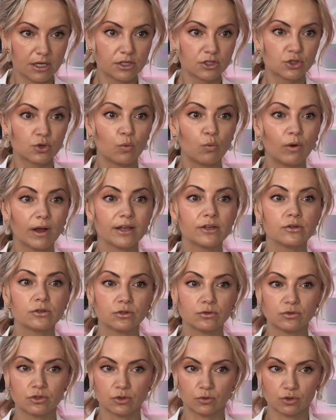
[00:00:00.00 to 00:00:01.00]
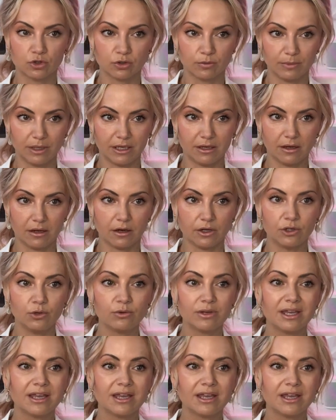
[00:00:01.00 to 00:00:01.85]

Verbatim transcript: So when you do social media, you